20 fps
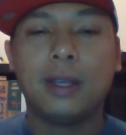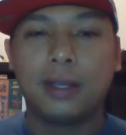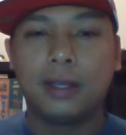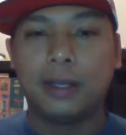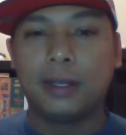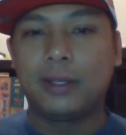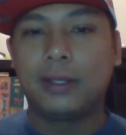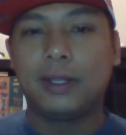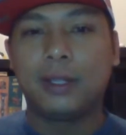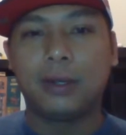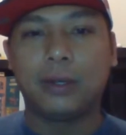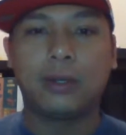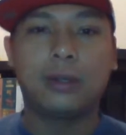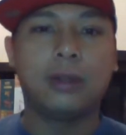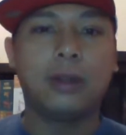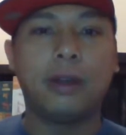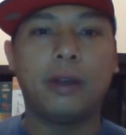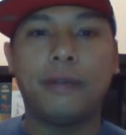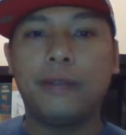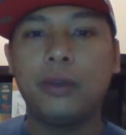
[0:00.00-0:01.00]
This took
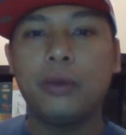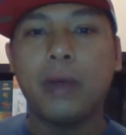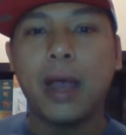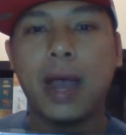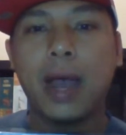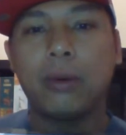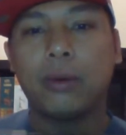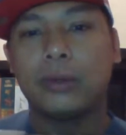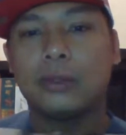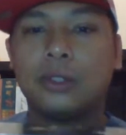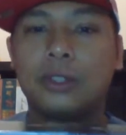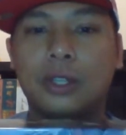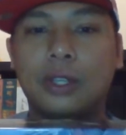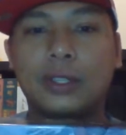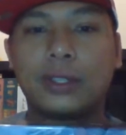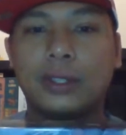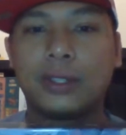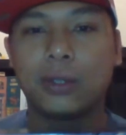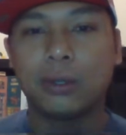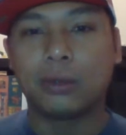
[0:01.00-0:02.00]
a few hours
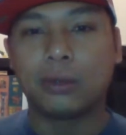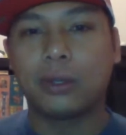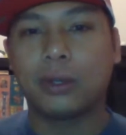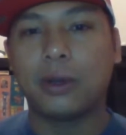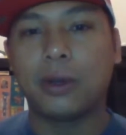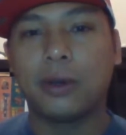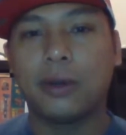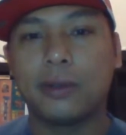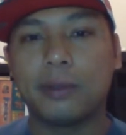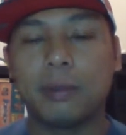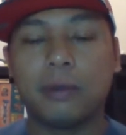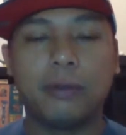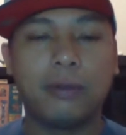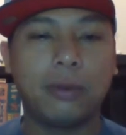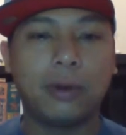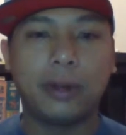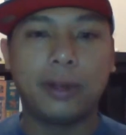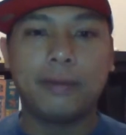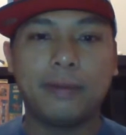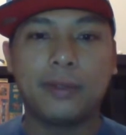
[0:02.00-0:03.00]
just to sort the cards
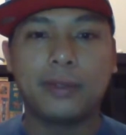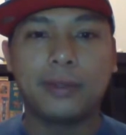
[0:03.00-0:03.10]
before I